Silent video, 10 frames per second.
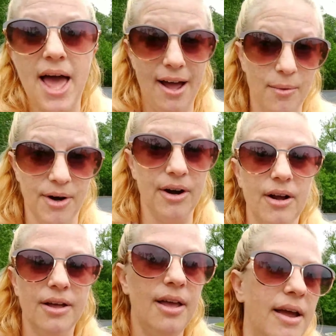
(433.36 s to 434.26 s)
single
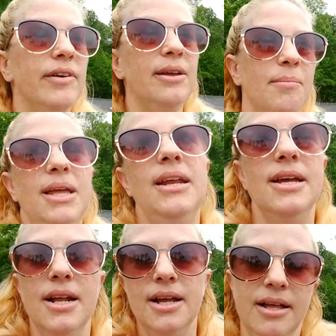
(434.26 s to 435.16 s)
hour, every
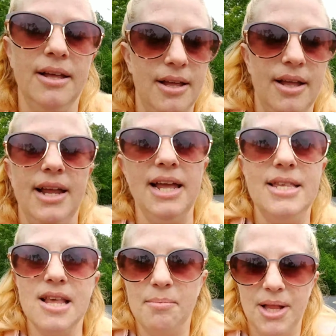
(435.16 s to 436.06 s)
minute
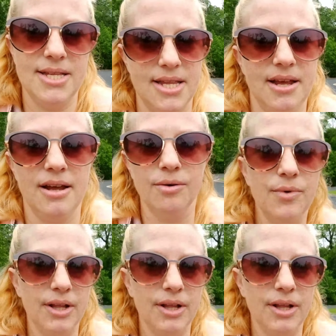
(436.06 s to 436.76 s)
is a blessing,